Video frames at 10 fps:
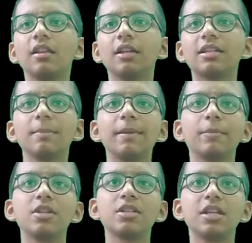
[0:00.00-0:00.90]
little bit
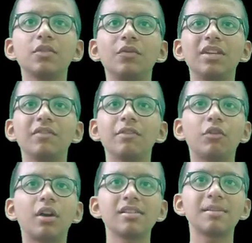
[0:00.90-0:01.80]
more intuitive way
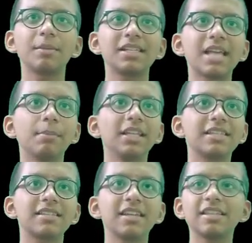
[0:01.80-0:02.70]
for a simple example.
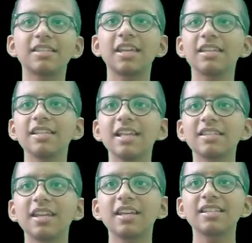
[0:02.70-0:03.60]
Let's
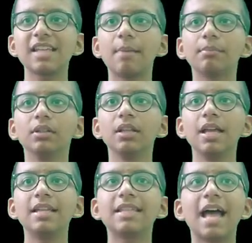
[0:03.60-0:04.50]
take an example
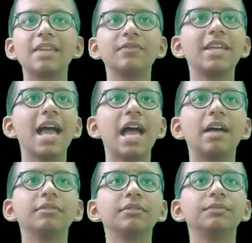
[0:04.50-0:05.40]
that we
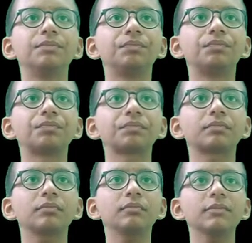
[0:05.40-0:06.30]
have.
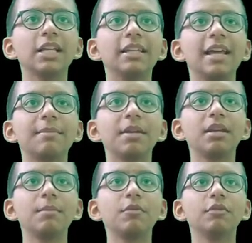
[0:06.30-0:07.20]
Let me
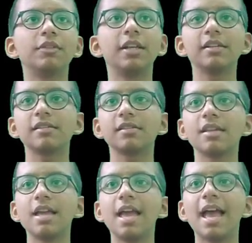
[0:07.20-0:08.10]
remove this,
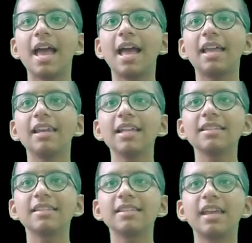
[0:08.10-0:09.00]
and
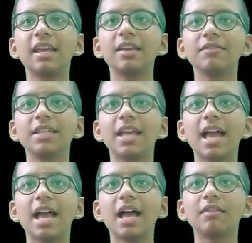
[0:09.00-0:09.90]
let's say we
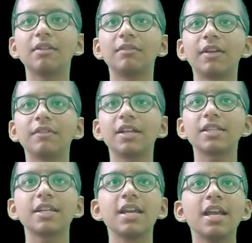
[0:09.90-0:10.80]
have our
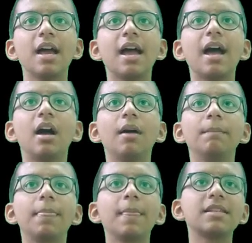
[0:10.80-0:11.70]
favorite,
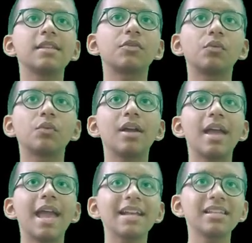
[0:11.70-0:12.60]
let's say
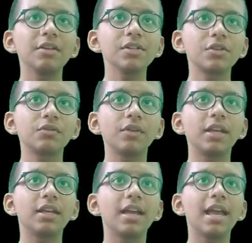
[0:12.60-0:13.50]
x equals to 3,